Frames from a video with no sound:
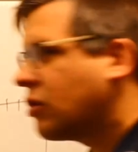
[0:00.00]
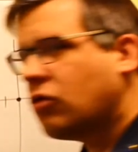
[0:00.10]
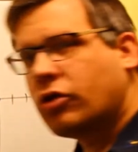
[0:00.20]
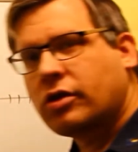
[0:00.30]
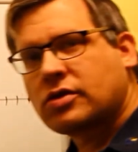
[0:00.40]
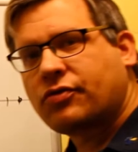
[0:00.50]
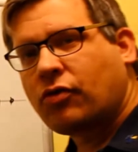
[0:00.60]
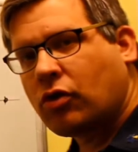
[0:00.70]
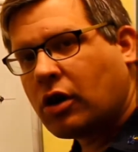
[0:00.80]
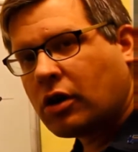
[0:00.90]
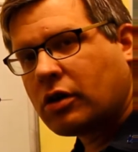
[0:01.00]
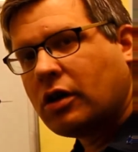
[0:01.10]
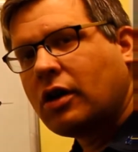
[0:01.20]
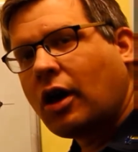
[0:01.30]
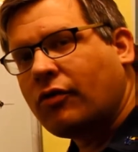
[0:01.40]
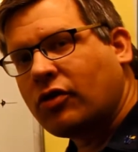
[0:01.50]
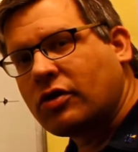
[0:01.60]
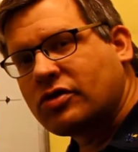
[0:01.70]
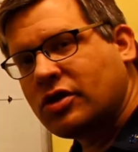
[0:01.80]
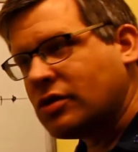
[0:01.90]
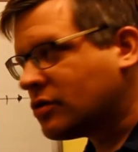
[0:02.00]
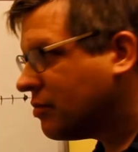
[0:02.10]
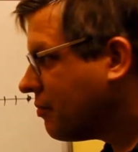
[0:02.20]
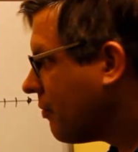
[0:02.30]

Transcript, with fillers: the coordinates for our vertices.